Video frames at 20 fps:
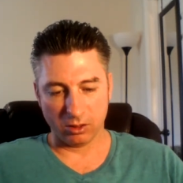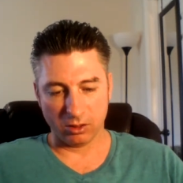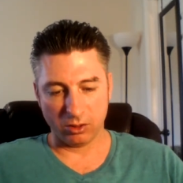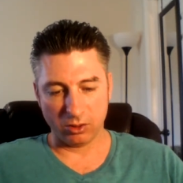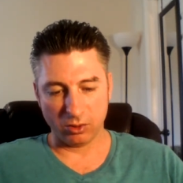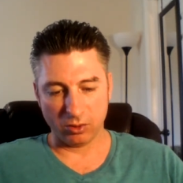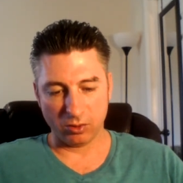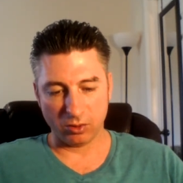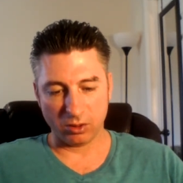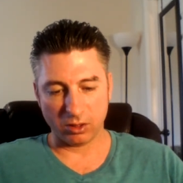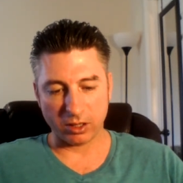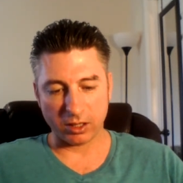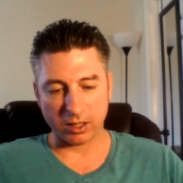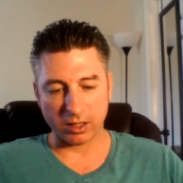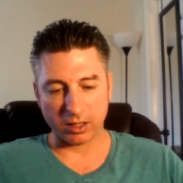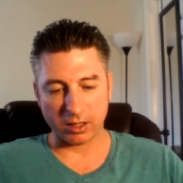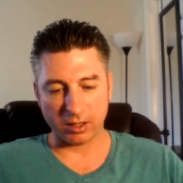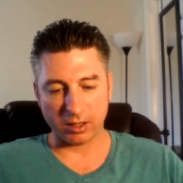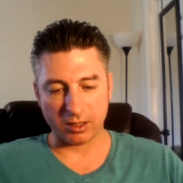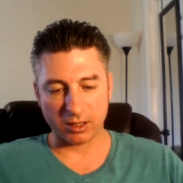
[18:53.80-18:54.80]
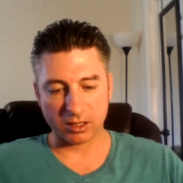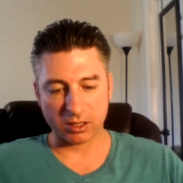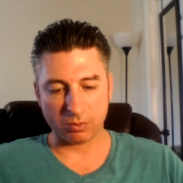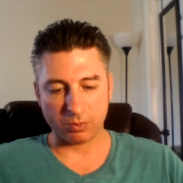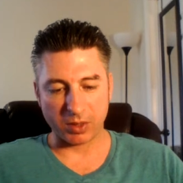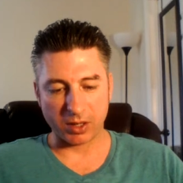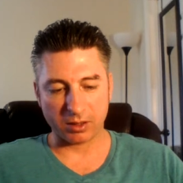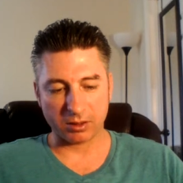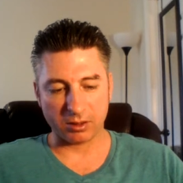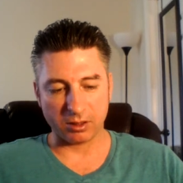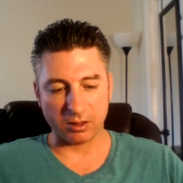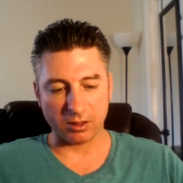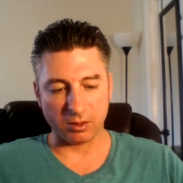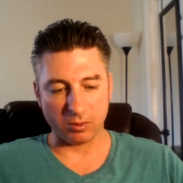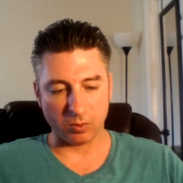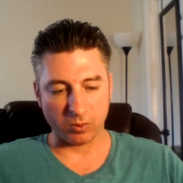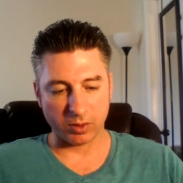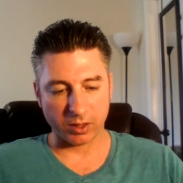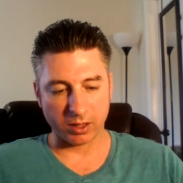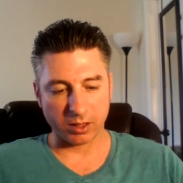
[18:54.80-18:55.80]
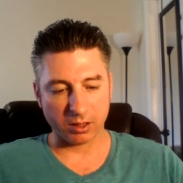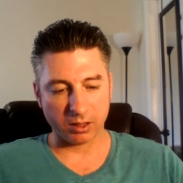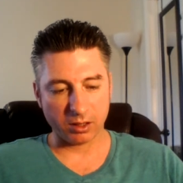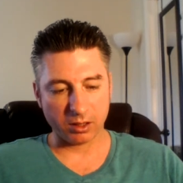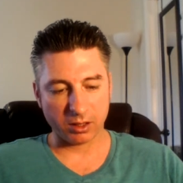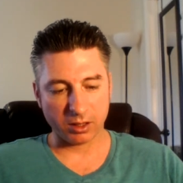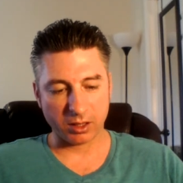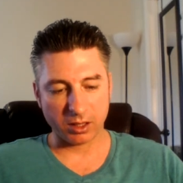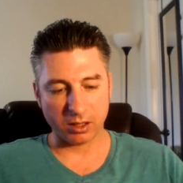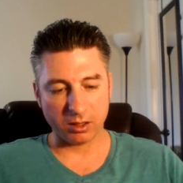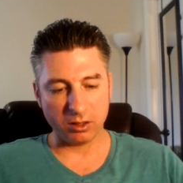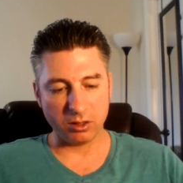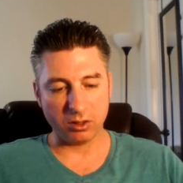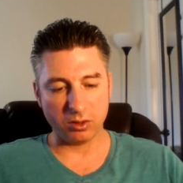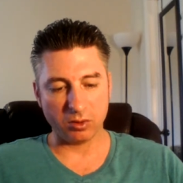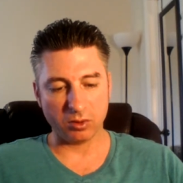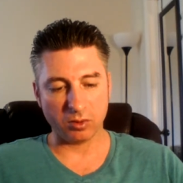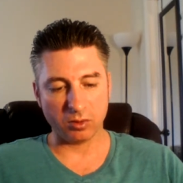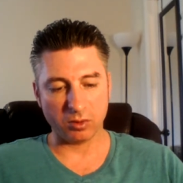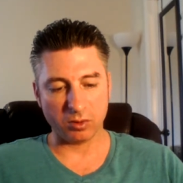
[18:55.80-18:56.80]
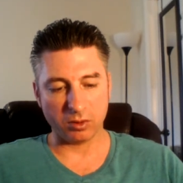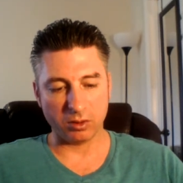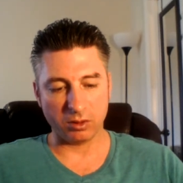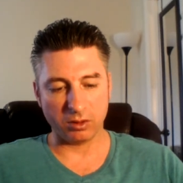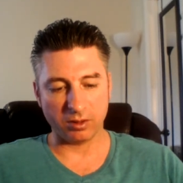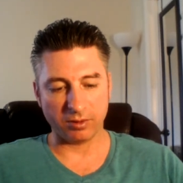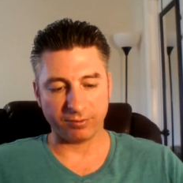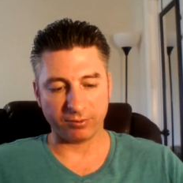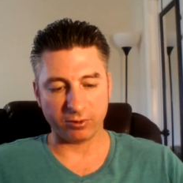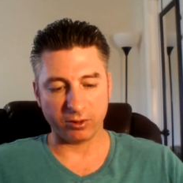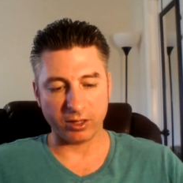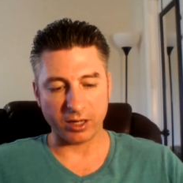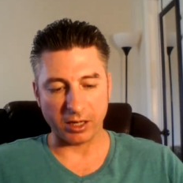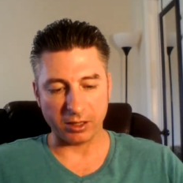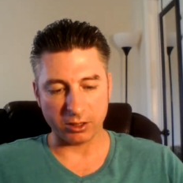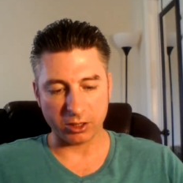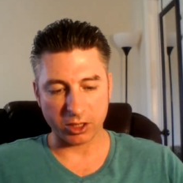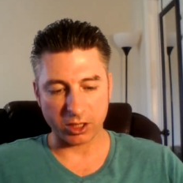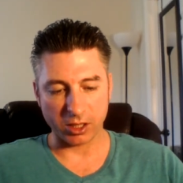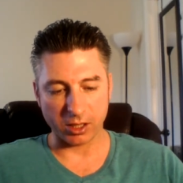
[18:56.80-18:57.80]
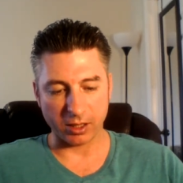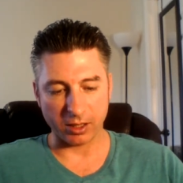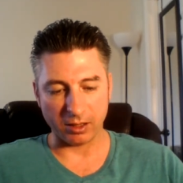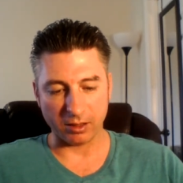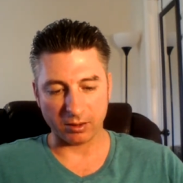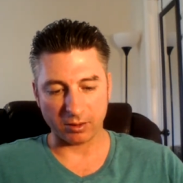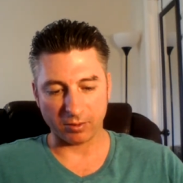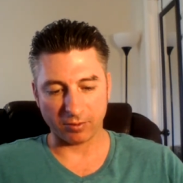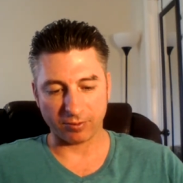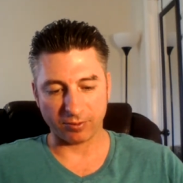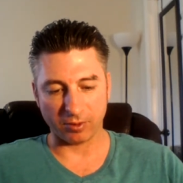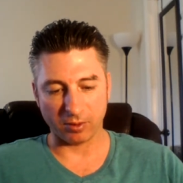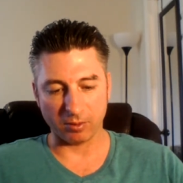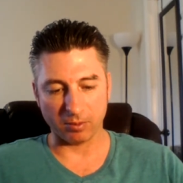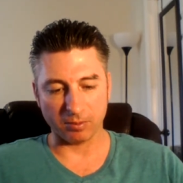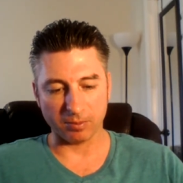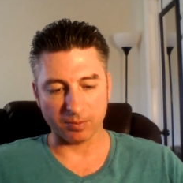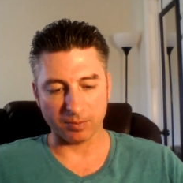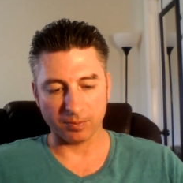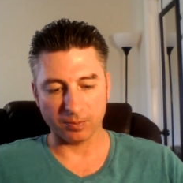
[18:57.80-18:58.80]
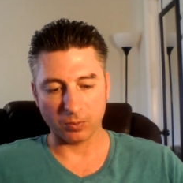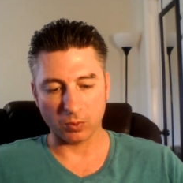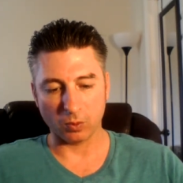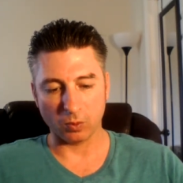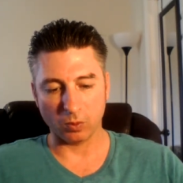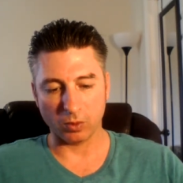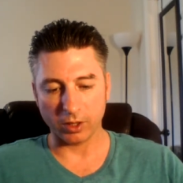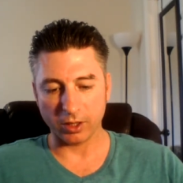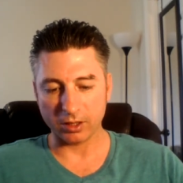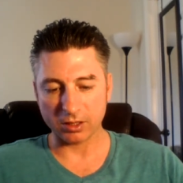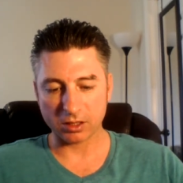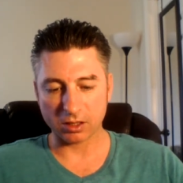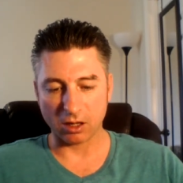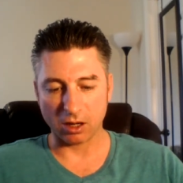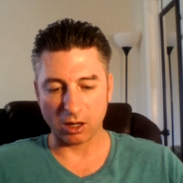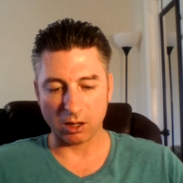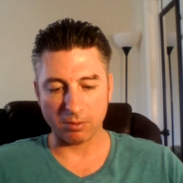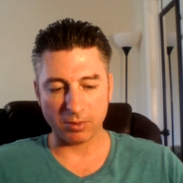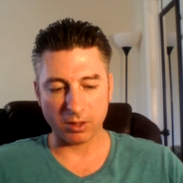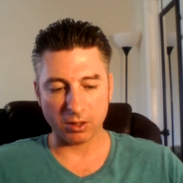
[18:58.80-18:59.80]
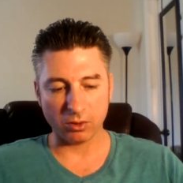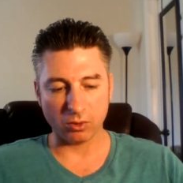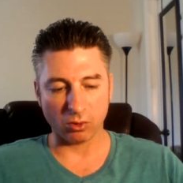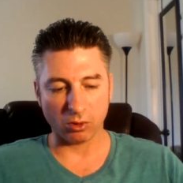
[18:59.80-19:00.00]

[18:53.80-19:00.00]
do the unexpected. Where can you differentiate from what is common,